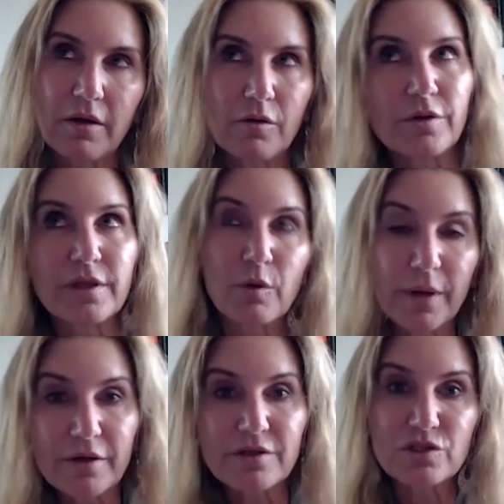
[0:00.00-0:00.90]
or the
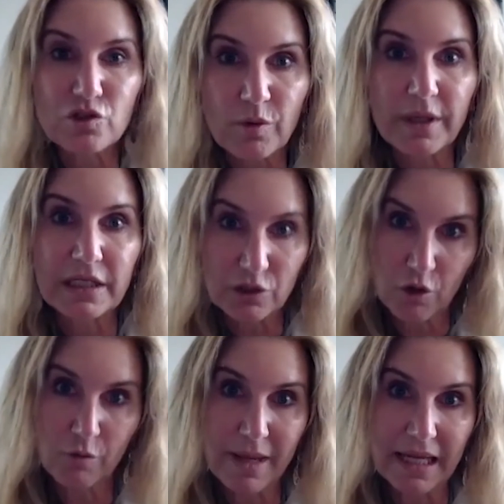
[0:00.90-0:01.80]
awareness and training
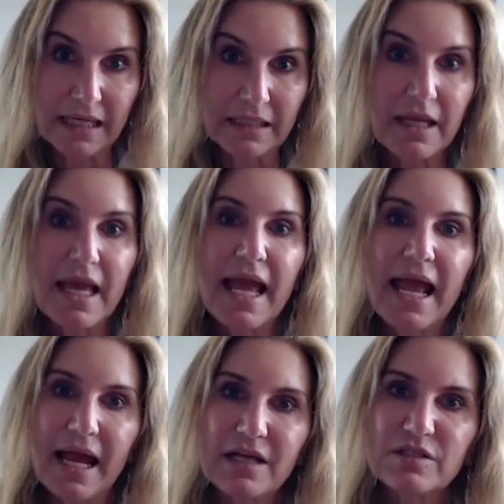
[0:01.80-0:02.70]
domain
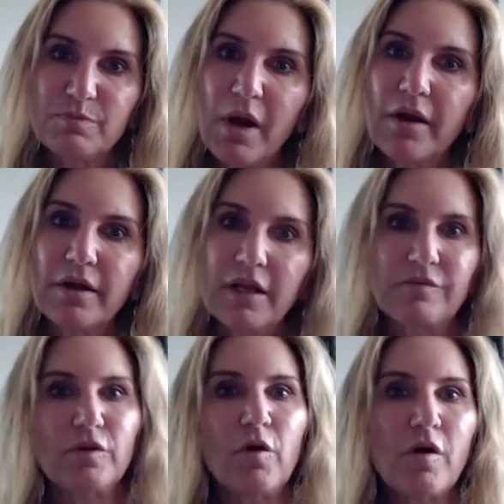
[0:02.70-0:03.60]
as part
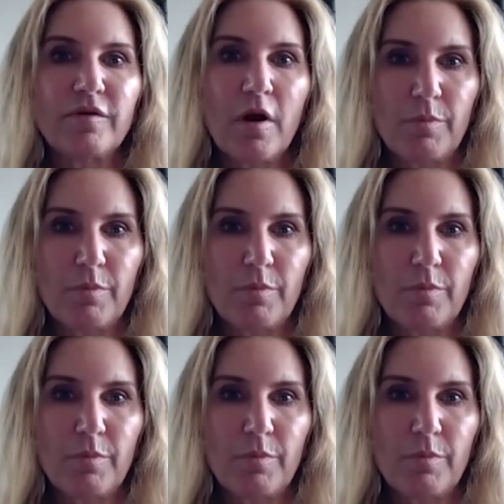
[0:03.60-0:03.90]
of your overall